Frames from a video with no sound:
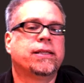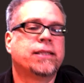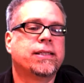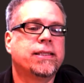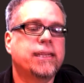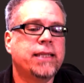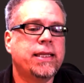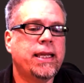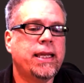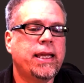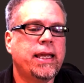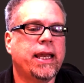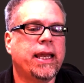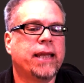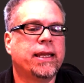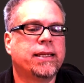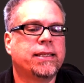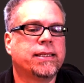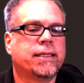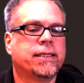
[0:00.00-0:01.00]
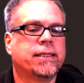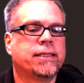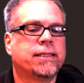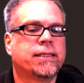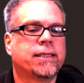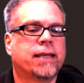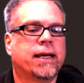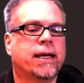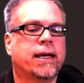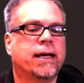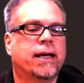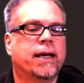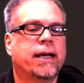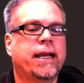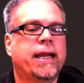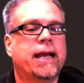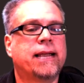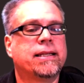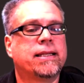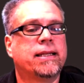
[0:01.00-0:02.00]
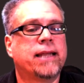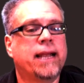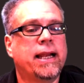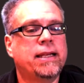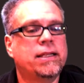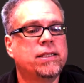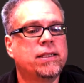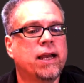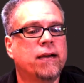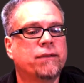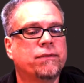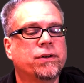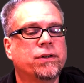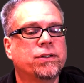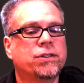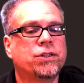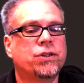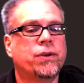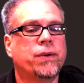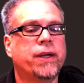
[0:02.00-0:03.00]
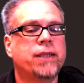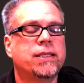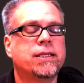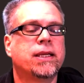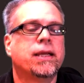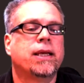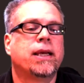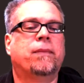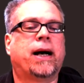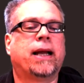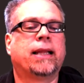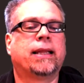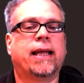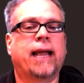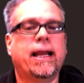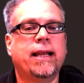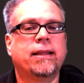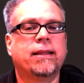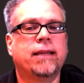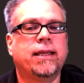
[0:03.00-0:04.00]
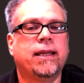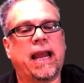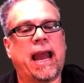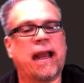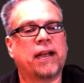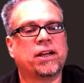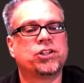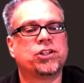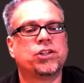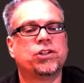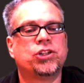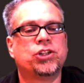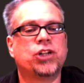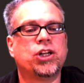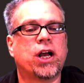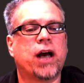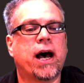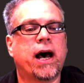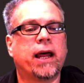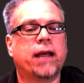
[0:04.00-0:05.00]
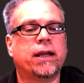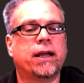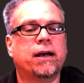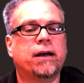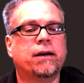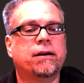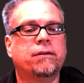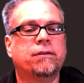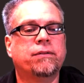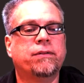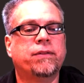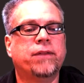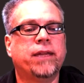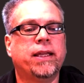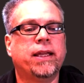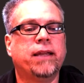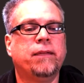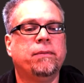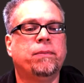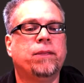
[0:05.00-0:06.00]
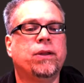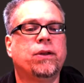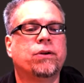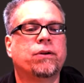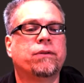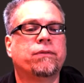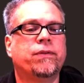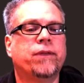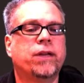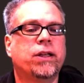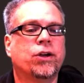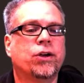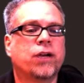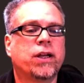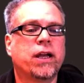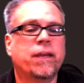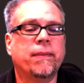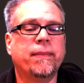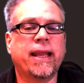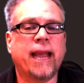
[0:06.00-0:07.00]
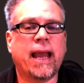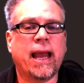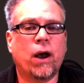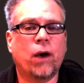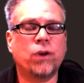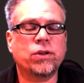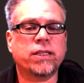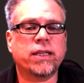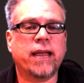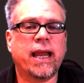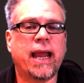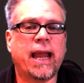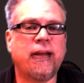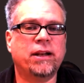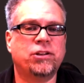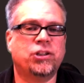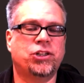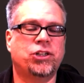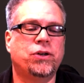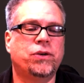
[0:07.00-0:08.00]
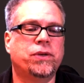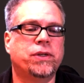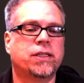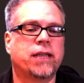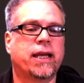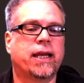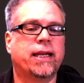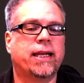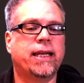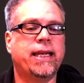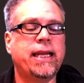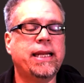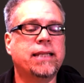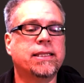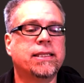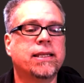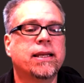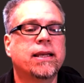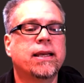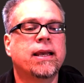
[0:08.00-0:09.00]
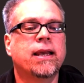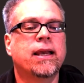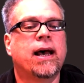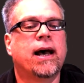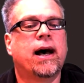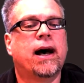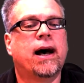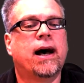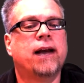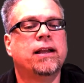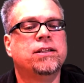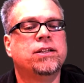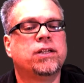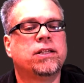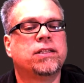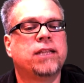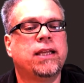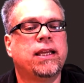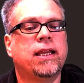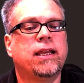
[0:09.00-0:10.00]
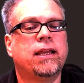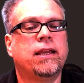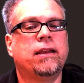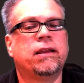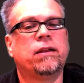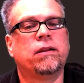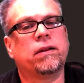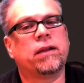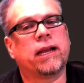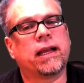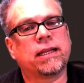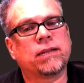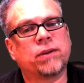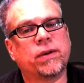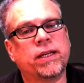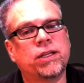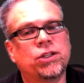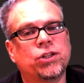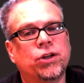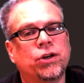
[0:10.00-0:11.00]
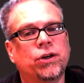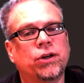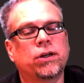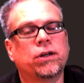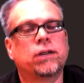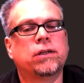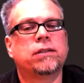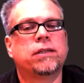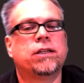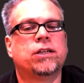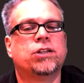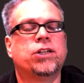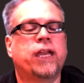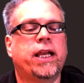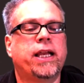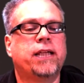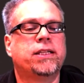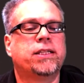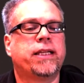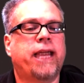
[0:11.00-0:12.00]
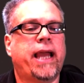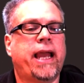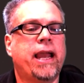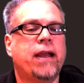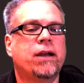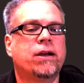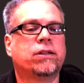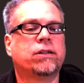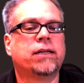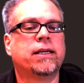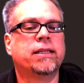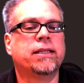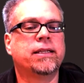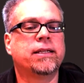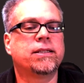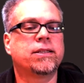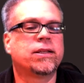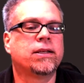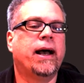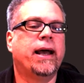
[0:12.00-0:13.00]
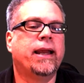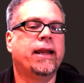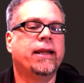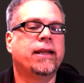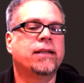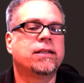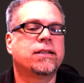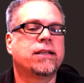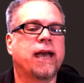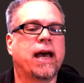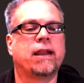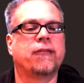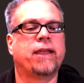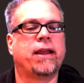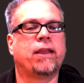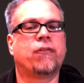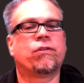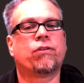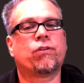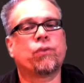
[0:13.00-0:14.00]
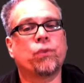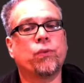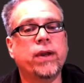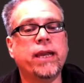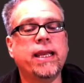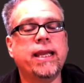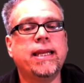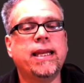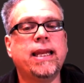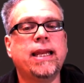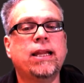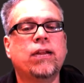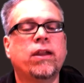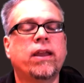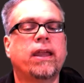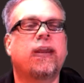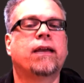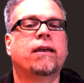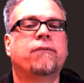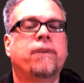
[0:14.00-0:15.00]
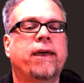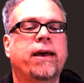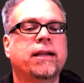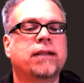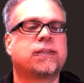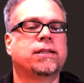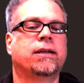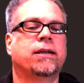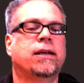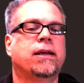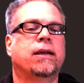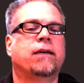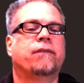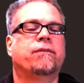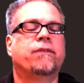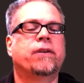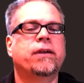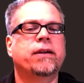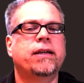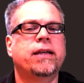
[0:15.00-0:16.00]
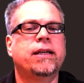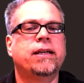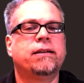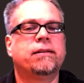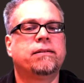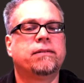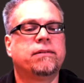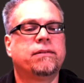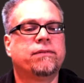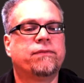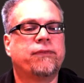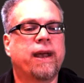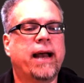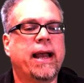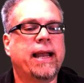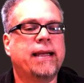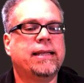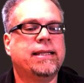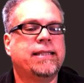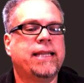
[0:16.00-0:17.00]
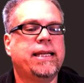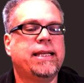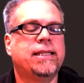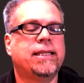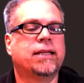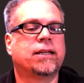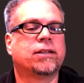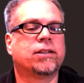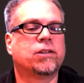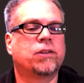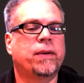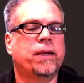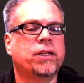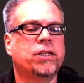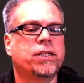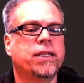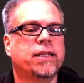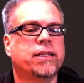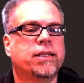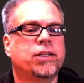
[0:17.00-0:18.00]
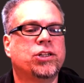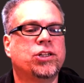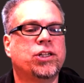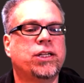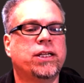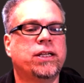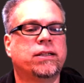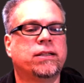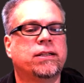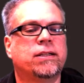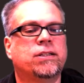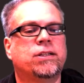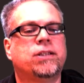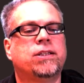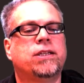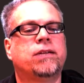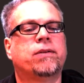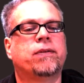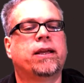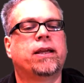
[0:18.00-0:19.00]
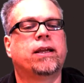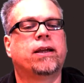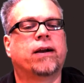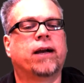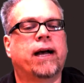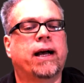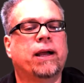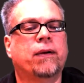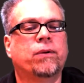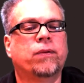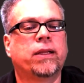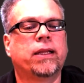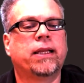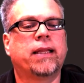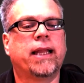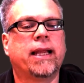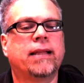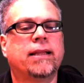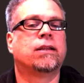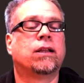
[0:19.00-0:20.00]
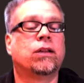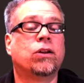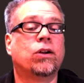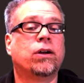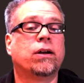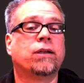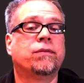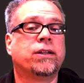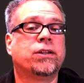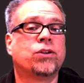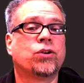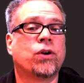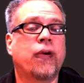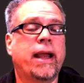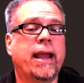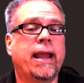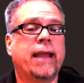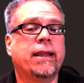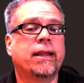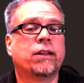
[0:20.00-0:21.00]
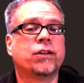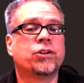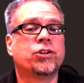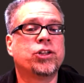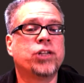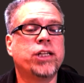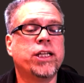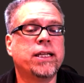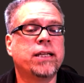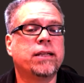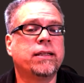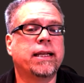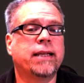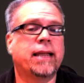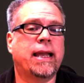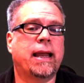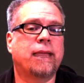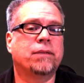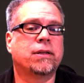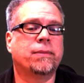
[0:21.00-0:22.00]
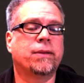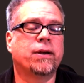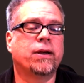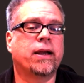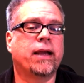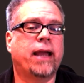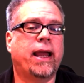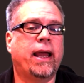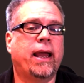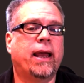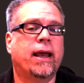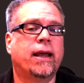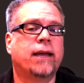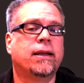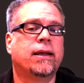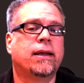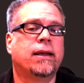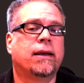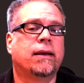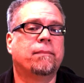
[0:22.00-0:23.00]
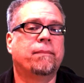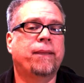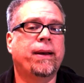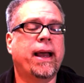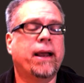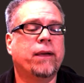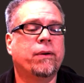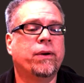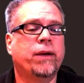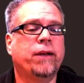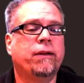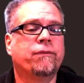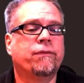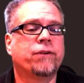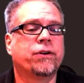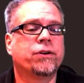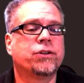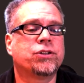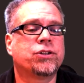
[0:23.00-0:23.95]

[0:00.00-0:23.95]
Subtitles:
see, it has a nice cover to it. I like the action shot of the pewter figure coming out at you. It's kind of neat. As you can see, as we turn and change the angle on this, it is kind of a 3D looking effect. Very fine detail, especially in the shield, as you see right here. I really like the look of the triangular shield that Captain America had back when he first